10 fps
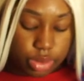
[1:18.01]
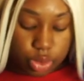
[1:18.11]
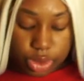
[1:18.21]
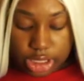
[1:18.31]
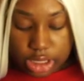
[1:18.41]
me
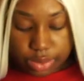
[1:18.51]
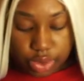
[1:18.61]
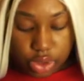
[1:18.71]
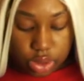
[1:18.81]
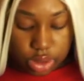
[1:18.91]
1 second, I'm
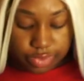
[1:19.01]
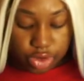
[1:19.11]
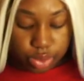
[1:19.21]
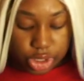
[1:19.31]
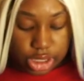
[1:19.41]
just looking for
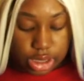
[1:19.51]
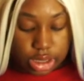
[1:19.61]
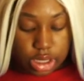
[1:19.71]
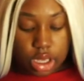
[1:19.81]
the price.